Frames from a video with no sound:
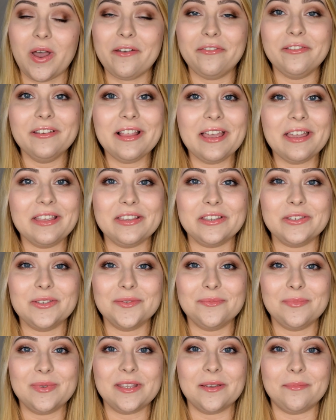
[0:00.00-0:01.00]
I feel like this
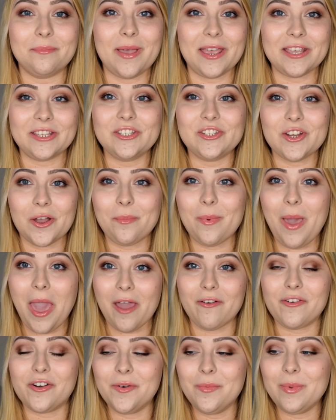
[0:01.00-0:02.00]
would be the best job
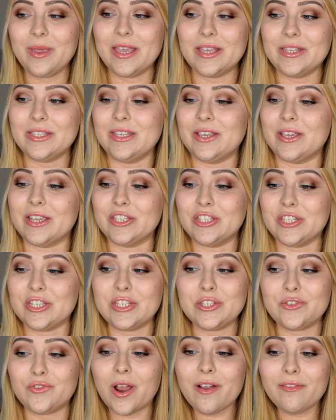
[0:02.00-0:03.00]
ever because you can
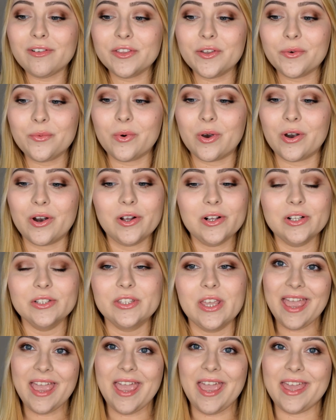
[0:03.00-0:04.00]
just travel the
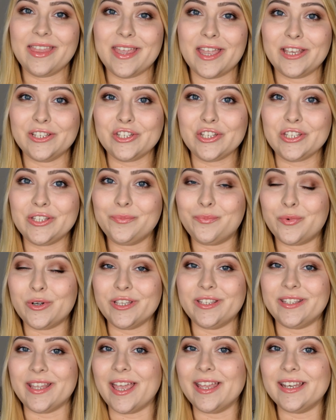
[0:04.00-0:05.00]
world and then just
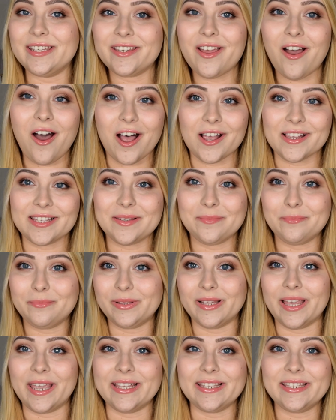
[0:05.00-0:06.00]
present awesome
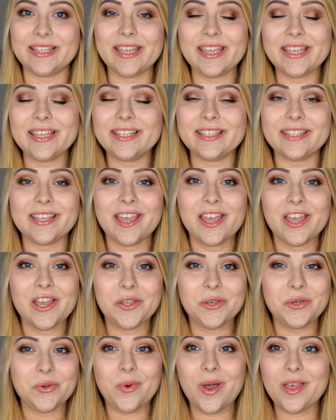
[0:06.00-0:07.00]
places
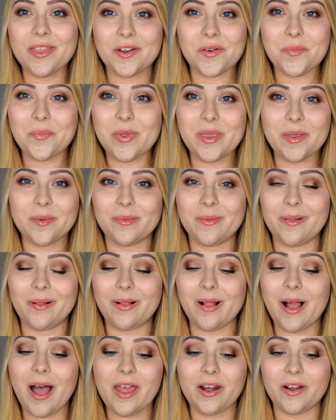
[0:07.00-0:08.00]
to other
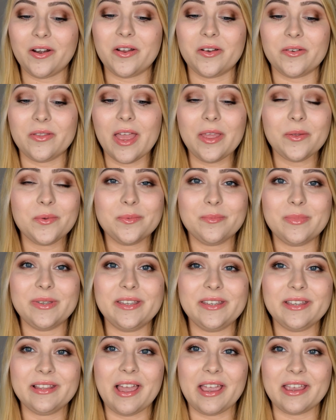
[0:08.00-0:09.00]
people. I don't know, that would
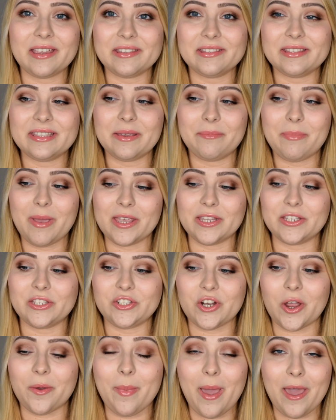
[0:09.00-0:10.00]
be like the
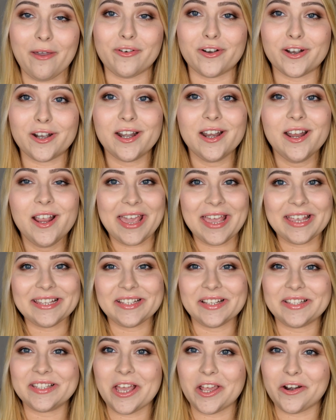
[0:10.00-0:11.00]
best job ever. I
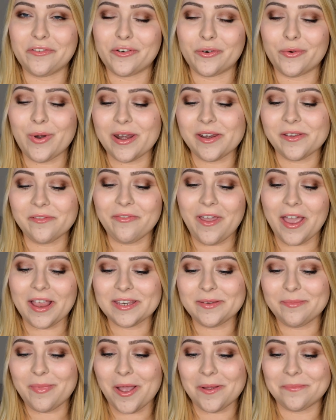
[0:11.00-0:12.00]
guess that's kind of a random
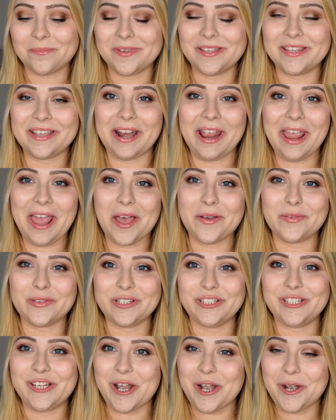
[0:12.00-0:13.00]
fact about me that I
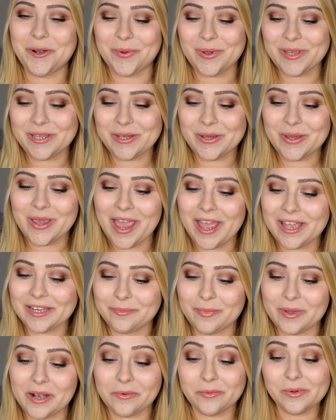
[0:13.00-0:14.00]
haven't shared with you
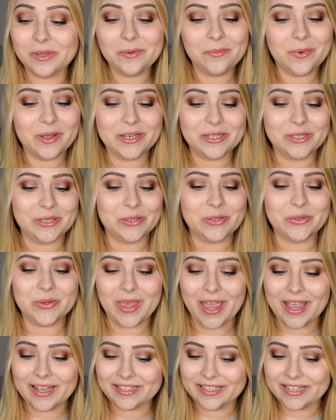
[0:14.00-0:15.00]
yet, but I really wanted to do
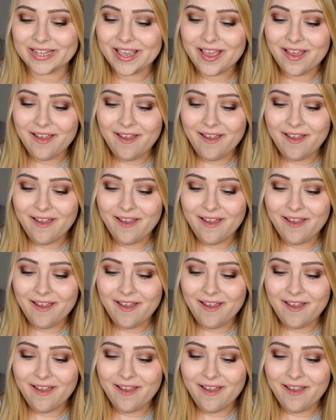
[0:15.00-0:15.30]
that.